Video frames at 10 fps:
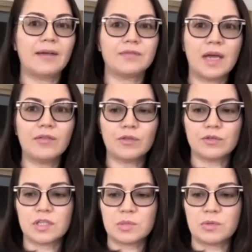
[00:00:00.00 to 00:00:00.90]
done those
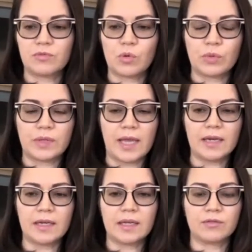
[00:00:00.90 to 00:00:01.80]
things before with
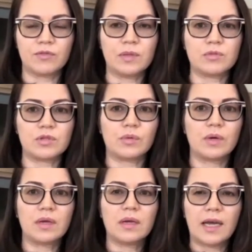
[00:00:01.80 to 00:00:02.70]
editing and film. So
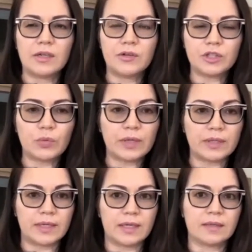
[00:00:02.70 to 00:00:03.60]
I learned
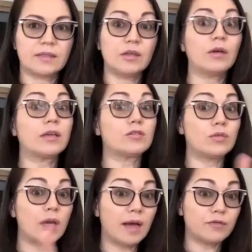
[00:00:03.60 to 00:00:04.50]
quickly. And okay, so
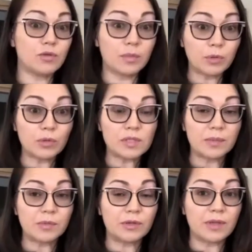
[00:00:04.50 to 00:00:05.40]
you have to upload
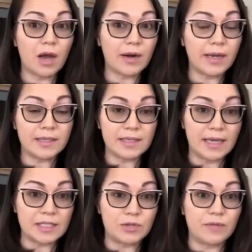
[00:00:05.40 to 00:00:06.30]
something on
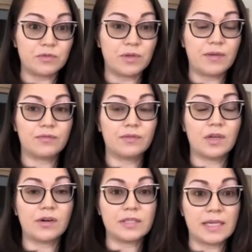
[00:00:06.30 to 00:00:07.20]
RSS. You have to have an
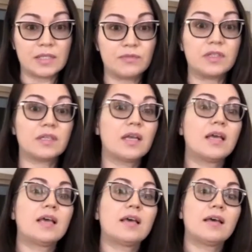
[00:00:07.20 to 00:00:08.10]
RSS feed.
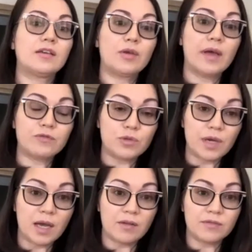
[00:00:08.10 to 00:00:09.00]
You have to
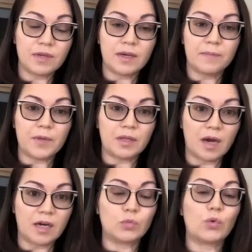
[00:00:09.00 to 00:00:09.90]
have an
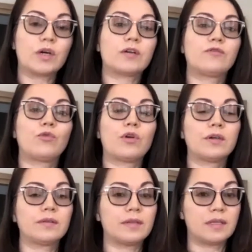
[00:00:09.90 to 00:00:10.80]
artwork
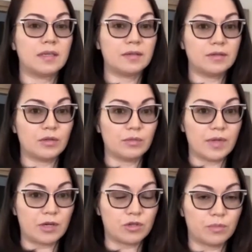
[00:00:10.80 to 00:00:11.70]
for the, you know, the
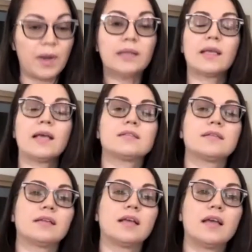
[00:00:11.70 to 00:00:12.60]
actual podcast, and